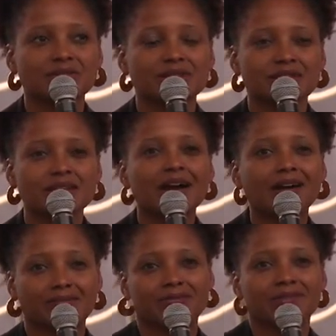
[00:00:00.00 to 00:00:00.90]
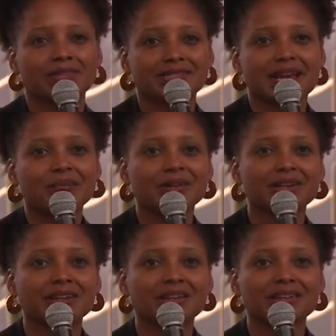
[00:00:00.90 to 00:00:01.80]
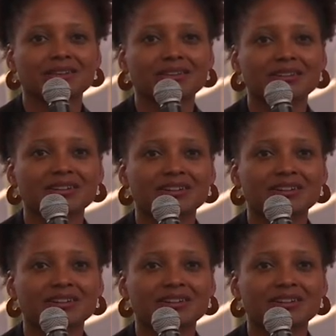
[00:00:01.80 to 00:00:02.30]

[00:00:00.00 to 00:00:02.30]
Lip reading: enough that's happening here.